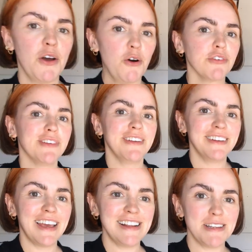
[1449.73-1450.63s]
I
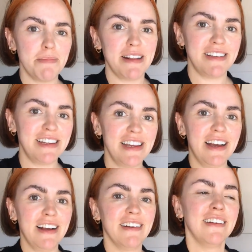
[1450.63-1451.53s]
often get into bed in
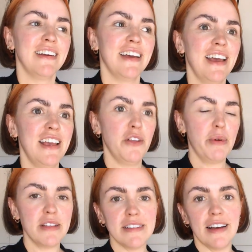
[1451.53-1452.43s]
here in the
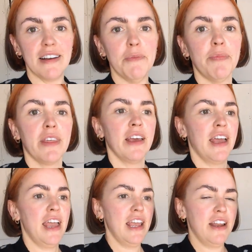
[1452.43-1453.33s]
winter
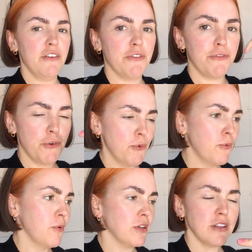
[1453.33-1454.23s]
in
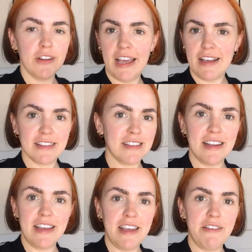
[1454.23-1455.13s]
full length
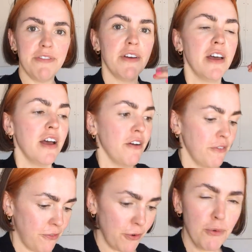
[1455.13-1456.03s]
sleeve,
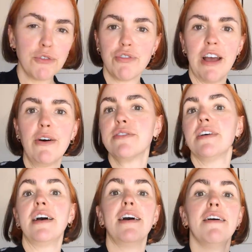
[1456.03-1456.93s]
full
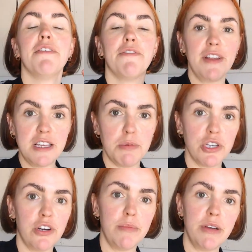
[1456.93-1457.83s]
trouser, fleece
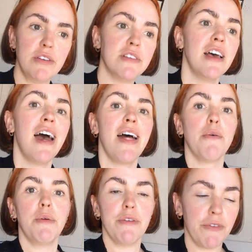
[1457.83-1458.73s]
pyjamas
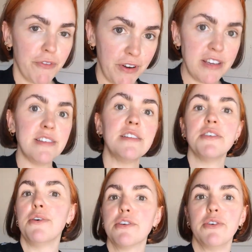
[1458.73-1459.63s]
with fleecy
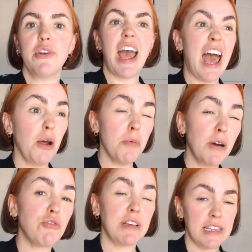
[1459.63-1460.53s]
socks on, and I put
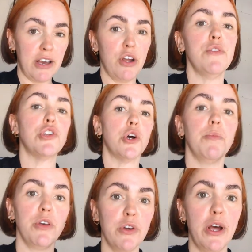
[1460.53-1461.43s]
my dressing gown over the
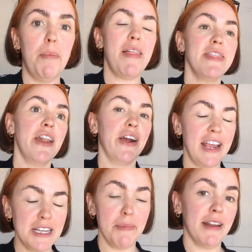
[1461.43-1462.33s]
top with the hood up, and then I
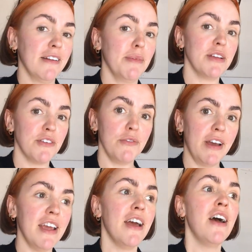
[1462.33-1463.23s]
get into bed under my
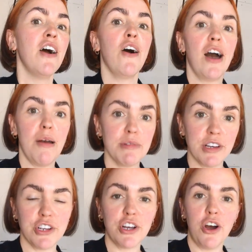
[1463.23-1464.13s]
duvet. I'm
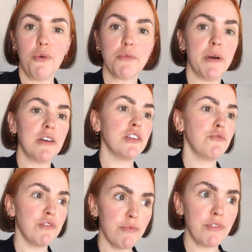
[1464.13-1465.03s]
such a cold person. I
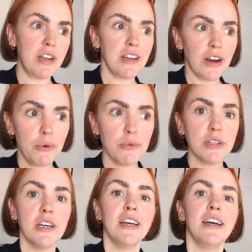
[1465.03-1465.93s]
run really
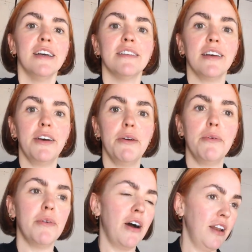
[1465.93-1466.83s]
cold.
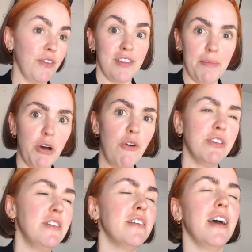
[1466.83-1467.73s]
So I love the summer.
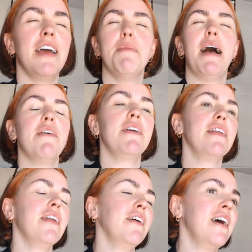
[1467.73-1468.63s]
Obviously today I'm
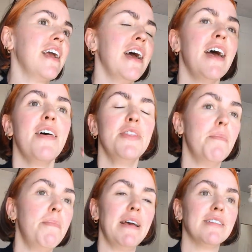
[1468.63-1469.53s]
having like the
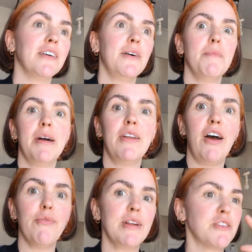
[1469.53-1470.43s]
best time of my
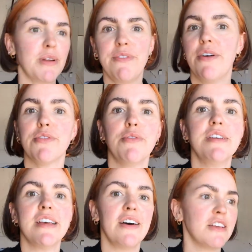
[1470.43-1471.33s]
life. When it's 25
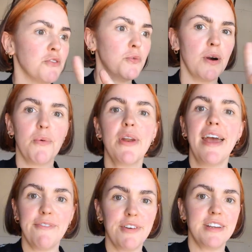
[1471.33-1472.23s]
degrees out, that's all I want
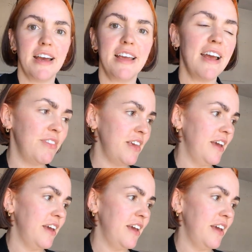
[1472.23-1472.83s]
every day of the